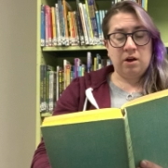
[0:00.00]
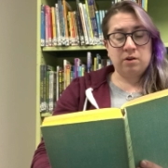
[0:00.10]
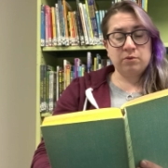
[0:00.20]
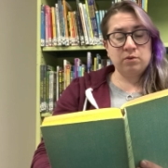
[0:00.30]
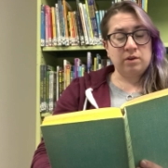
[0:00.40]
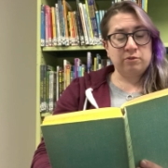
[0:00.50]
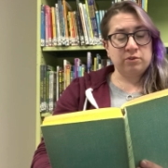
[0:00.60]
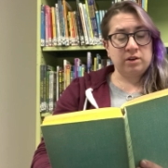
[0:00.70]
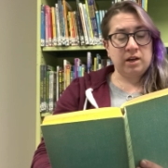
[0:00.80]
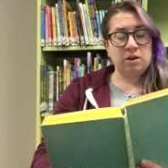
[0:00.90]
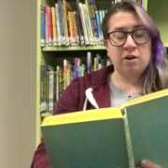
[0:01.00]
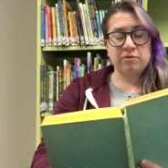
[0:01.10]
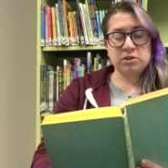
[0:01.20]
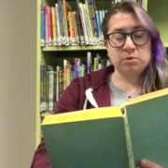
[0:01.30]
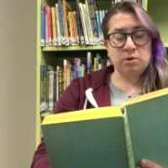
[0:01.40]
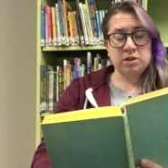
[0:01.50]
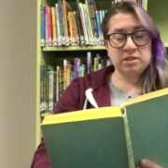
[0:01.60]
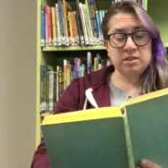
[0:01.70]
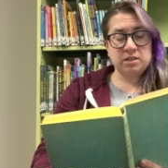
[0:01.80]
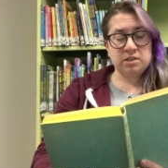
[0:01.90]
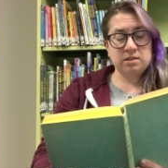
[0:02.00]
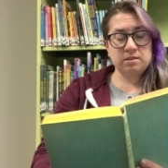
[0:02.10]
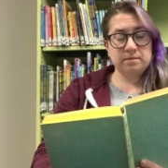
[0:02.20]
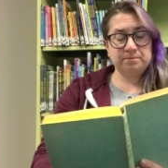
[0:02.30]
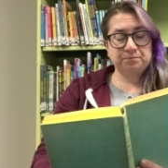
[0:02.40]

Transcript: out of her reverie and offered to wash the dishes.